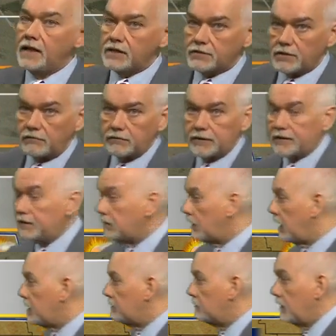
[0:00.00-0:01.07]
Generally the
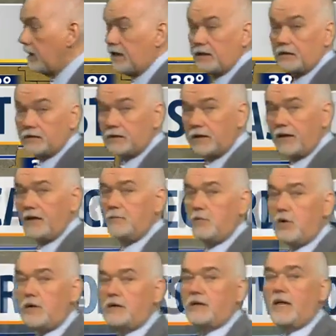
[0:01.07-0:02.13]
light wind, a little
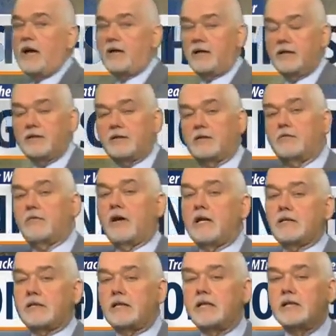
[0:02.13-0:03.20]
more cloudiness
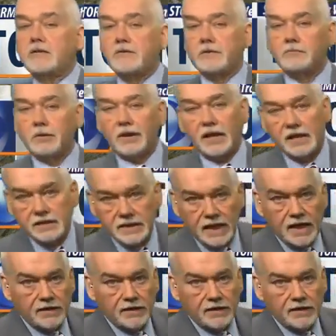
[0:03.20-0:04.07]
across the eastern plains